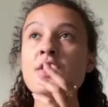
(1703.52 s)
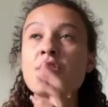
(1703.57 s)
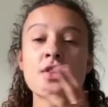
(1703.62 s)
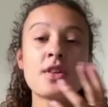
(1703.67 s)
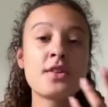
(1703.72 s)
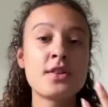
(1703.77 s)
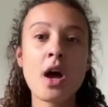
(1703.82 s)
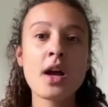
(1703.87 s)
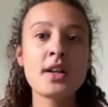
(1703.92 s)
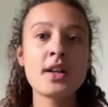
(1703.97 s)

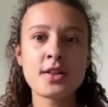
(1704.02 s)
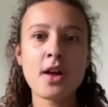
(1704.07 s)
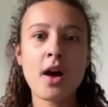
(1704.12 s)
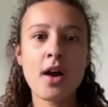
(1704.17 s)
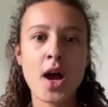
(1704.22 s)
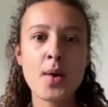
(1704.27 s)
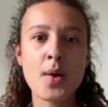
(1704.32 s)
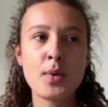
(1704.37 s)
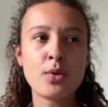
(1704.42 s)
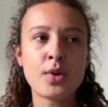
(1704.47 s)
night to night,
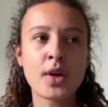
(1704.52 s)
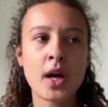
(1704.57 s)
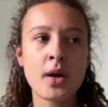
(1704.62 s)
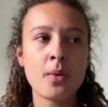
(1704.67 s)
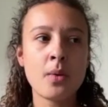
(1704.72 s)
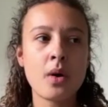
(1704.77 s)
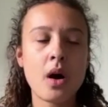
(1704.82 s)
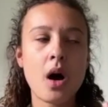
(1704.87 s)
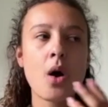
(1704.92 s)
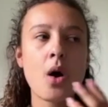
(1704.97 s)
I will
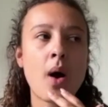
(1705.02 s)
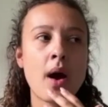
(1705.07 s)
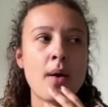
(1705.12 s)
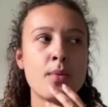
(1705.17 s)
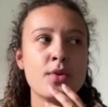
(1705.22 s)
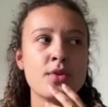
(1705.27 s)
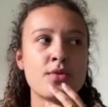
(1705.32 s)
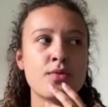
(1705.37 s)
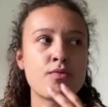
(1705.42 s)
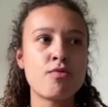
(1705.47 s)
go, oh,
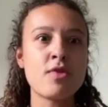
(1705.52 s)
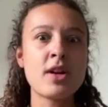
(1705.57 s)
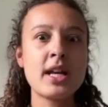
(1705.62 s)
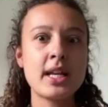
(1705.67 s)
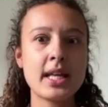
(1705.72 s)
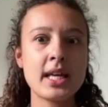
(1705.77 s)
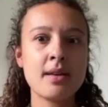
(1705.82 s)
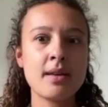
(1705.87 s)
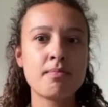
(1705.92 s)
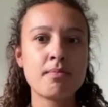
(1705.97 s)

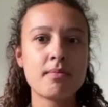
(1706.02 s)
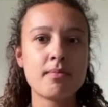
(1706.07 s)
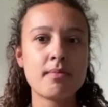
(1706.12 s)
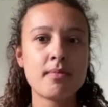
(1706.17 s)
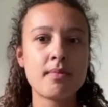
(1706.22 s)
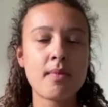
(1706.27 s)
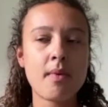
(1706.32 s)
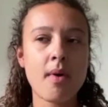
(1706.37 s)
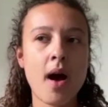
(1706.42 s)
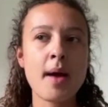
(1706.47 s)

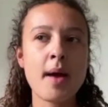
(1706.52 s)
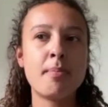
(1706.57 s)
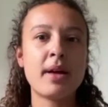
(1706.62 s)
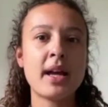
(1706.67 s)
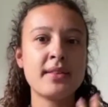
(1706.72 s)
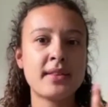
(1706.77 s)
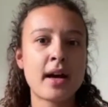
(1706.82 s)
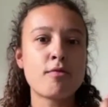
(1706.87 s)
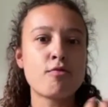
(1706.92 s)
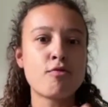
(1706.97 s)
I
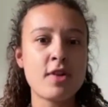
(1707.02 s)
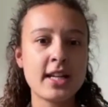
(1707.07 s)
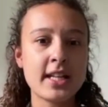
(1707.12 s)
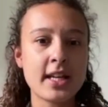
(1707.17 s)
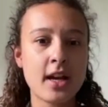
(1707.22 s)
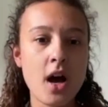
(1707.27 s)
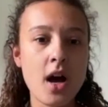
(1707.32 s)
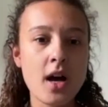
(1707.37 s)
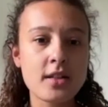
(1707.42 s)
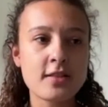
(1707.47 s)
played that really
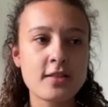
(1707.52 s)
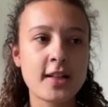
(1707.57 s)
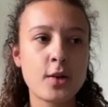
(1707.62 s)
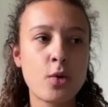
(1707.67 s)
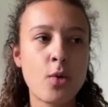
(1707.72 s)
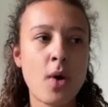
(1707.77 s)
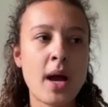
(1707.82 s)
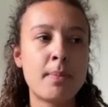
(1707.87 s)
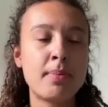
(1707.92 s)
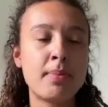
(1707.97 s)
hurt tonight,
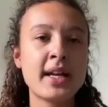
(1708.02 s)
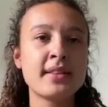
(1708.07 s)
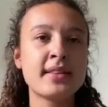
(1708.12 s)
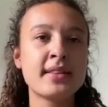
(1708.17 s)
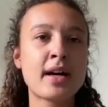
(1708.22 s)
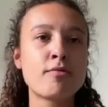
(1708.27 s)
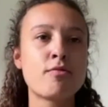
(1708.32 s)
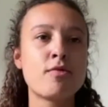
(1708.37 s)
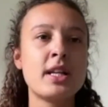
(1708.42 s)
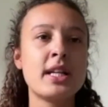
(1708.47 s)
or I played
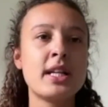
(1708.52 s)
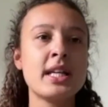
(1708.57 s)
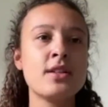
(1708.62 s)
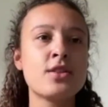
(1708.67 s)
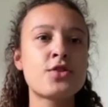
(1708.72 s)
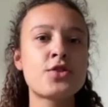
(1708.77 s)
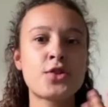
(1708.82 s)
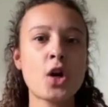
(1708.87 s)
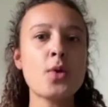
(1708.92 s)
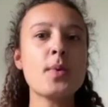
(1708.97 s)
that really
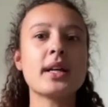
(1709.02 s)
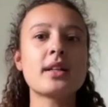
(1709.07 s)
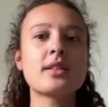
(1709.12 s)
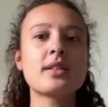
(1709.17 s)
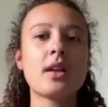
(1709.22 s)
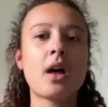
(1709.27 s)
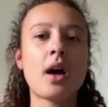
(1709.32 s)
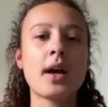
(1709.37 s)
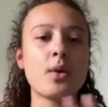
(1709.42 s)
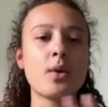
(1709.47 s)
stoic
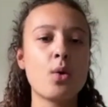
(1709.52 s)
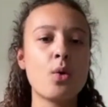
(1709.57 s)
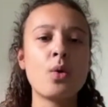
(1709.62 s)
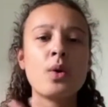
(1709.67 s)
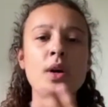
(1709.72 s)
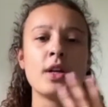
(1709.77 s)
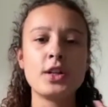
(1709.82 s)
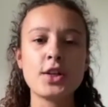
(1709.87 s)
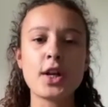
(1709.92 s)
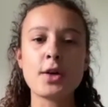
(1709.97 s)
tonight,
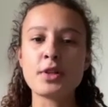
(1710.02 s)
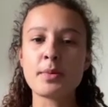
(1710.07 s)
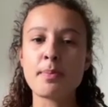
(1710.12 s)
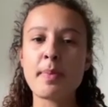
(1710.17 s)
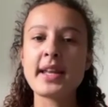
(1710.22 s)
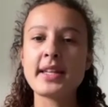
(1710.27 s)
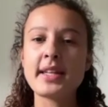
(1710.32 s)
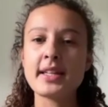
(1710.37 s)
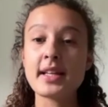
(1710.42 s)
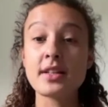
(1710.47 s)
or
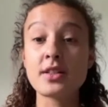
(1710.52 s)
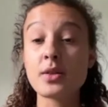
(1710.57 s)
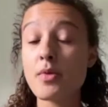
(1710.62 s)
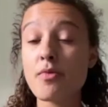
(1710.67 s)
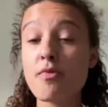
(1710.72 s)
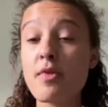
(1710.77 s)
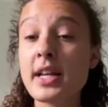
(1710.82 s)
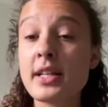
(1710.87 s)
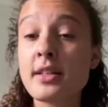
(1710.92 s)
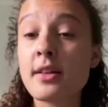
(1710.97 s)
depend. So it
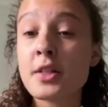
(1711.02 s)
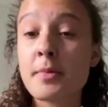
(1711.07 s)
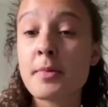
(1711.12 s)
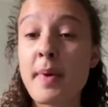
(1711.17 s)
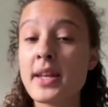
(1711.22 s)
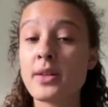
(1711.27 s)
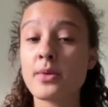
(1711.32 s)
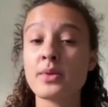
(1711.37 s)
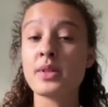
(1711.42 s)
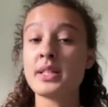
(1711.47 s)
really does
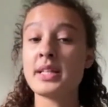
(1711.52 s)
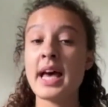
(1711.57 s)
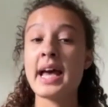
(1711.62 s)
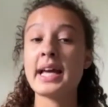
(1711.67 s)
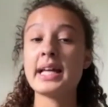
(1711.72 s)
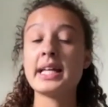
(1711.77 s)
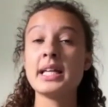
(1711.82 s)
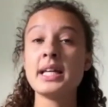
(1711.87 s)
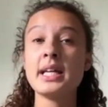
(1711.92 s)
depend on the day.